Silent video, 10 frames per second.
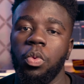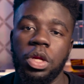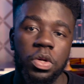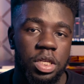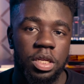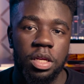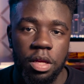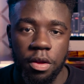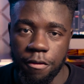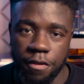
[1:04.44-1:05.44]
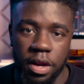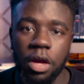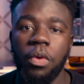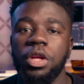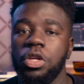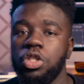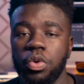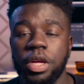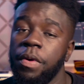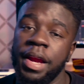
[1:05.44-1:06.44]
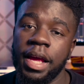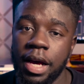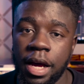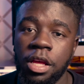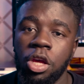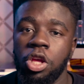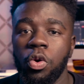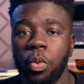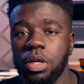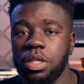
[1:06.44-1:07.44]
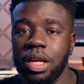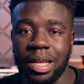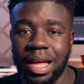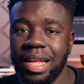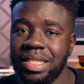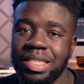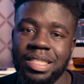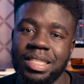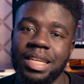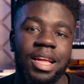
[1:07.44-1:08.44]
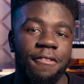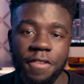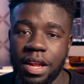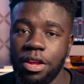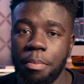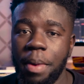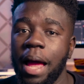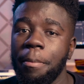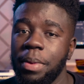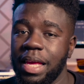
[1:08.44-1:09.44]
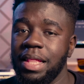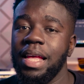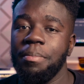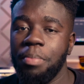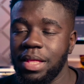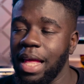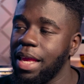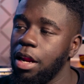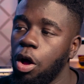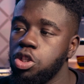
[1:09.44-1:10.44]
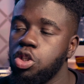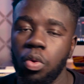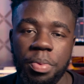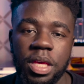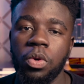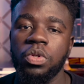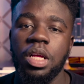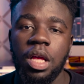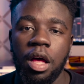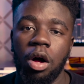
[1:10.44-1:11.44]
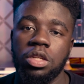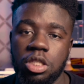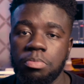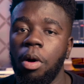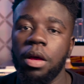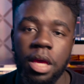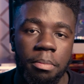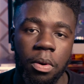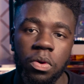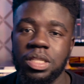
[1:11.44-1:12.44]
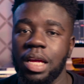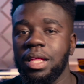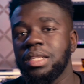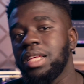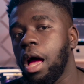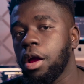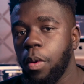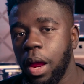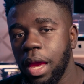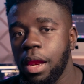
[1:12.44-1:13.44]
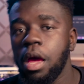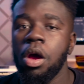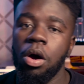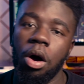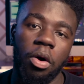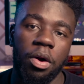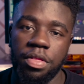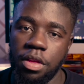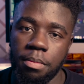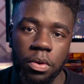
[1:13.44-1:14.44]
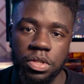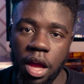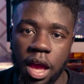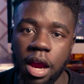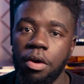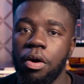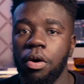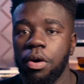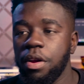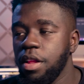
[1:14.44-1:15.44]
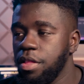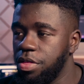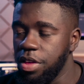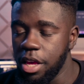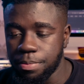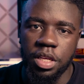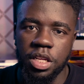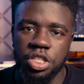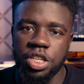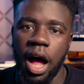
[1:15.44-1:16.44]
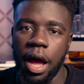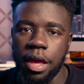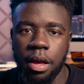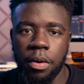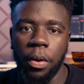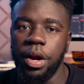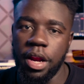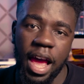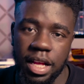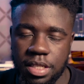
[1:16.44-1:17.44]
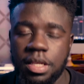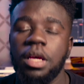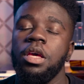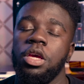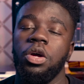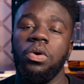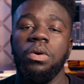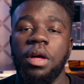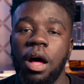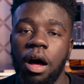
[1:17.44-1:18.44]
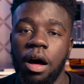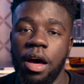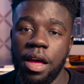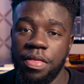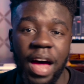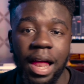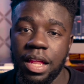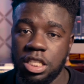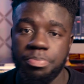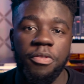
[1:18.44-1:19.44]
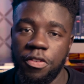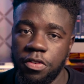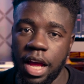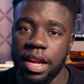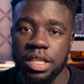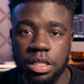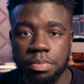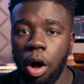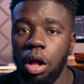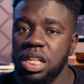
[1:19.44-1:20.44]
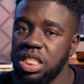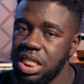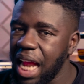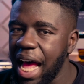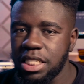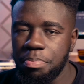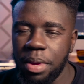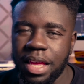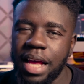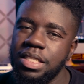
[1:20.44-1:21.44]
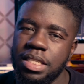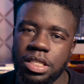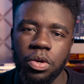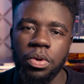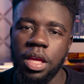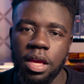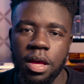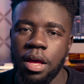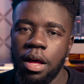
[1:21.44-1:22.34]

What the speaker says: when you're using video, when you're shooting run and gun, you want a lens that can fit in your bag but that can also be used on small gimbals like the Zeiss crane or the Moza Air or the DJI Ronin S, you know, and that lens is perfect for that. It's small, it's not as big as the Sony